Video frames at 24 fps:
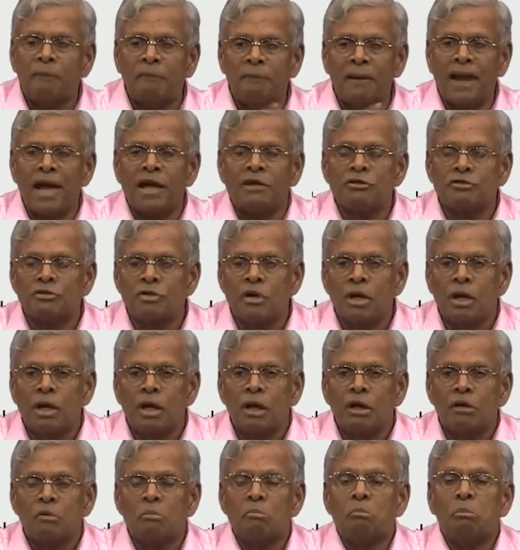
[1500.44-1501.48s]
applies
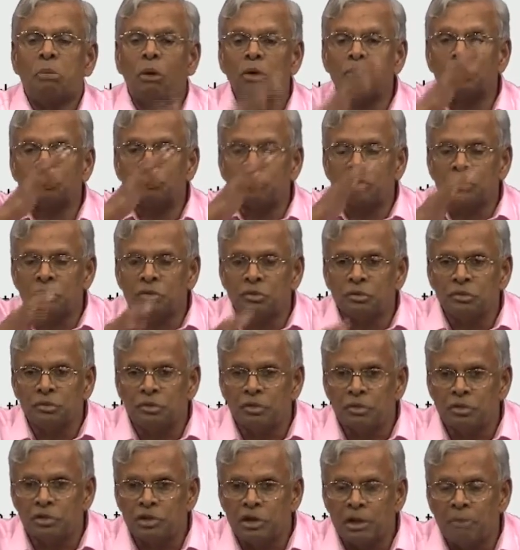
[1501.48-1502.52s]
both to
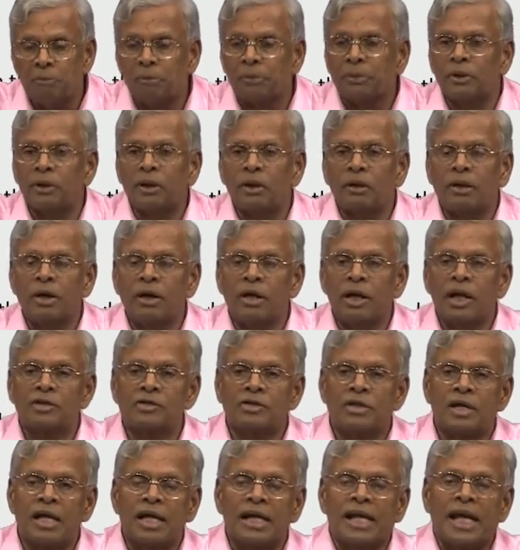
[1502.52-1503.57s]
temporal
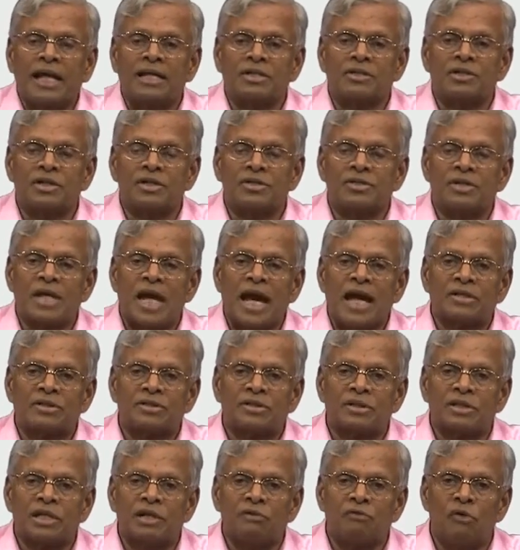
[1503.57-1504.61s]
correlation analysis
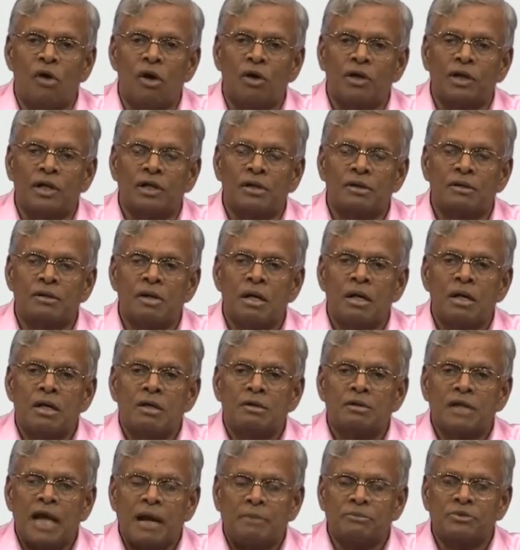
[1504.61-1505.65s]
as involved in
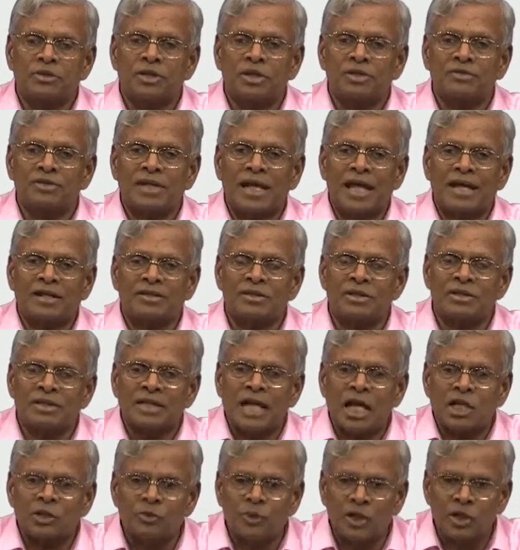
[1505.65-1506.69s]
time series analysis
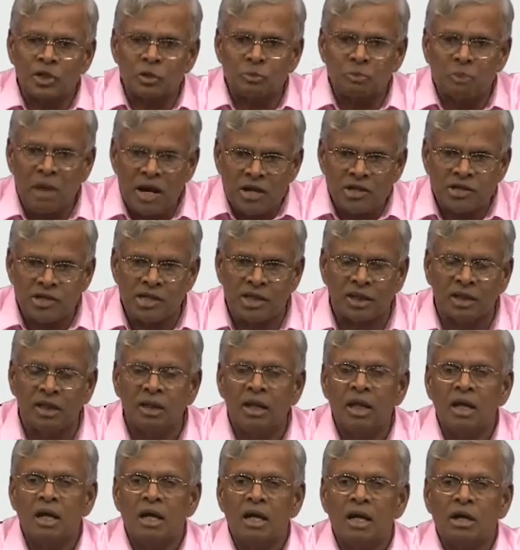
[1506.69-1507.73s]
as well as spatial
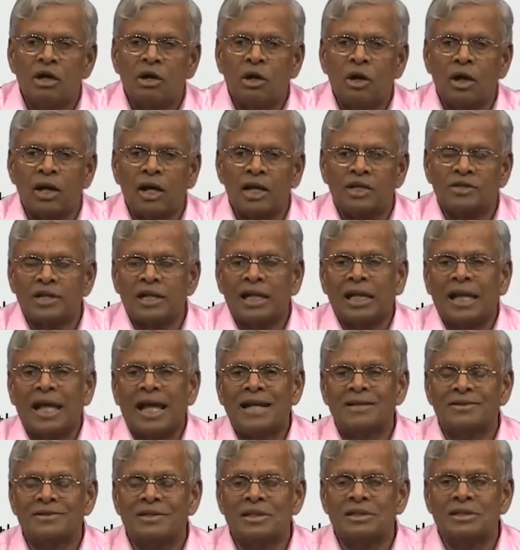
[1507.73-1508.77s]
correlation
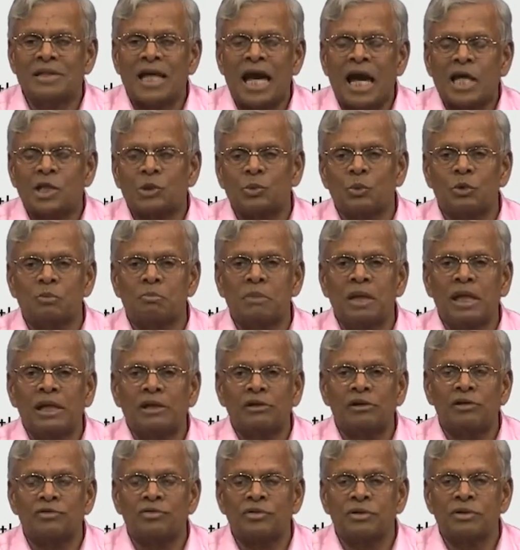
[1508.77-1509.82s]
analysis as would be
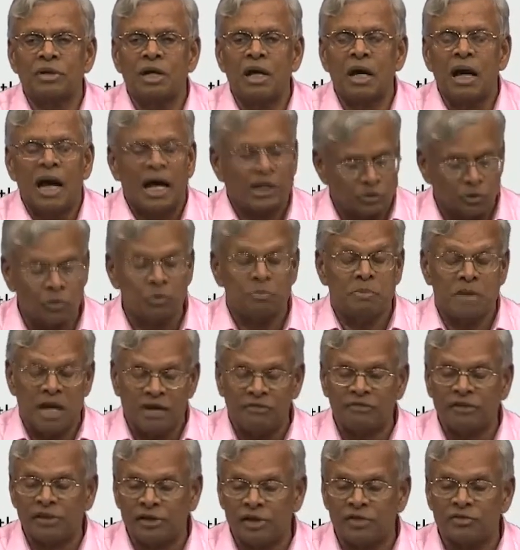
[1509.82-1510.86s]
of
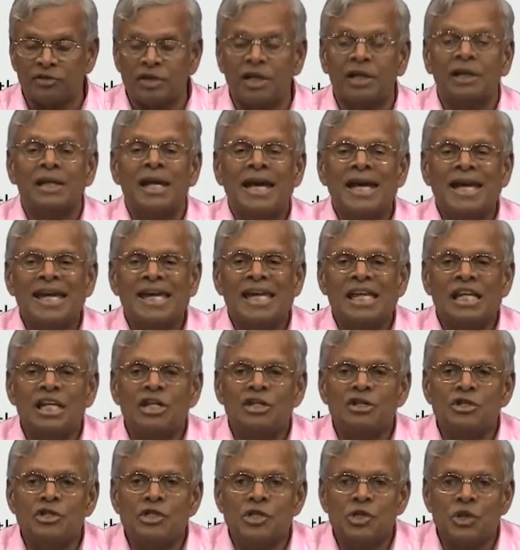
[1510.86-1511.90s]
interest in
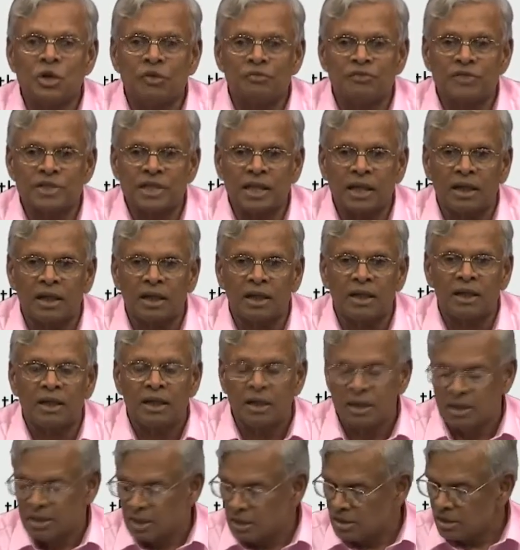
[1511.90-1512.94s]
any geophysical
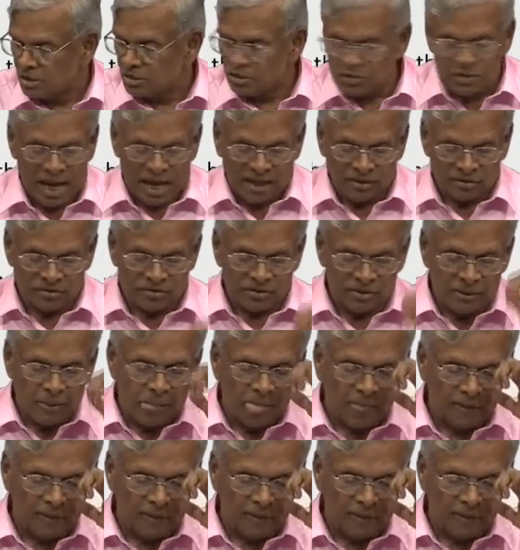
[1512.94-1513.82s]
science.